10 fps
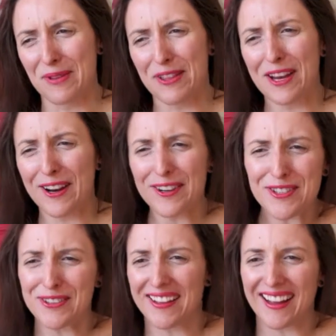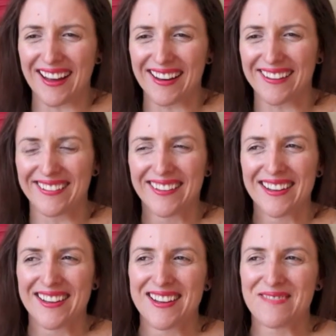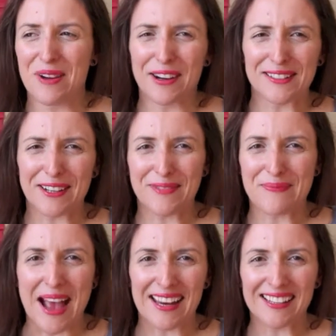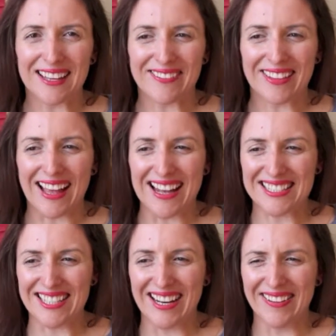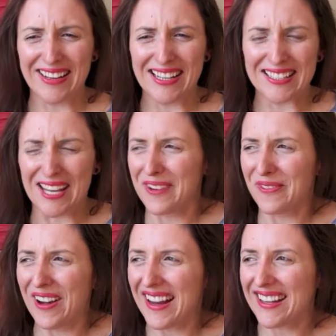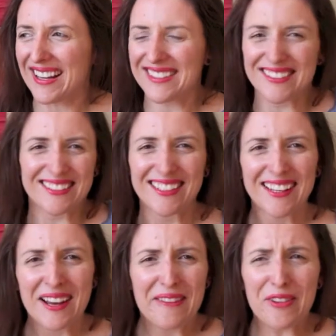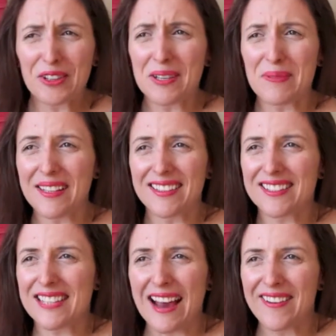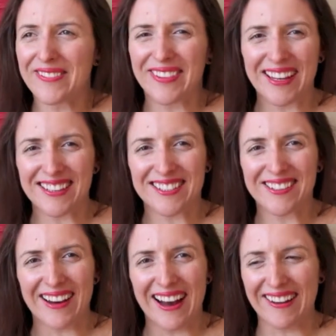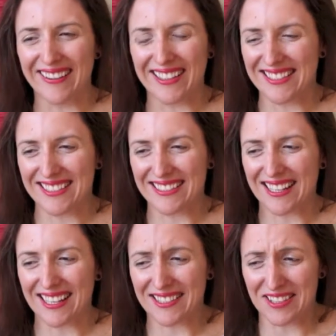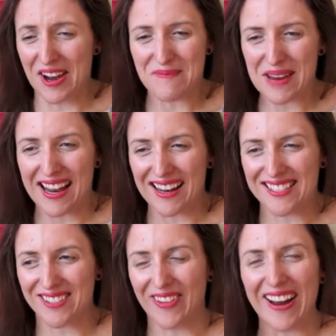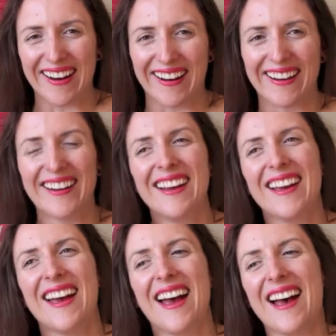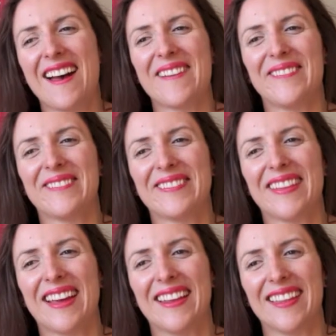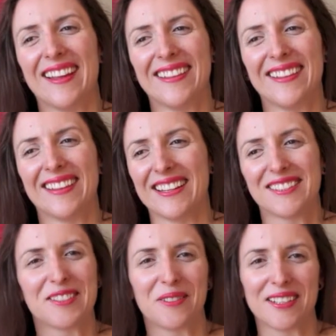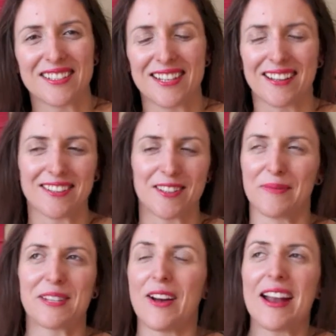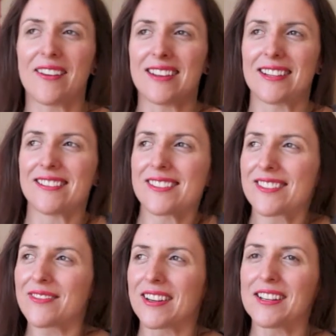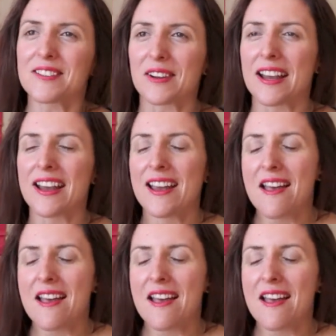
They're like, aren't you the guy who bought us out of packing tape the last time? And he's like, what? I've only been in this town for like 2 hours. It's like, it's not me, I swear. And then they still wouldn't sell it to him. So anyways, that was just a funny story.